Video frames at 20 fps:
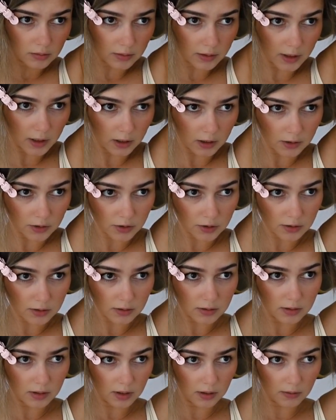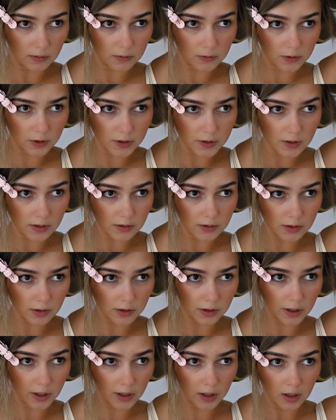that it just defrizzes
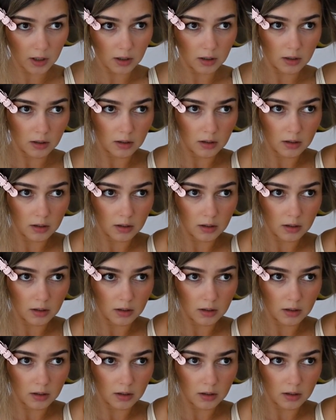your hair.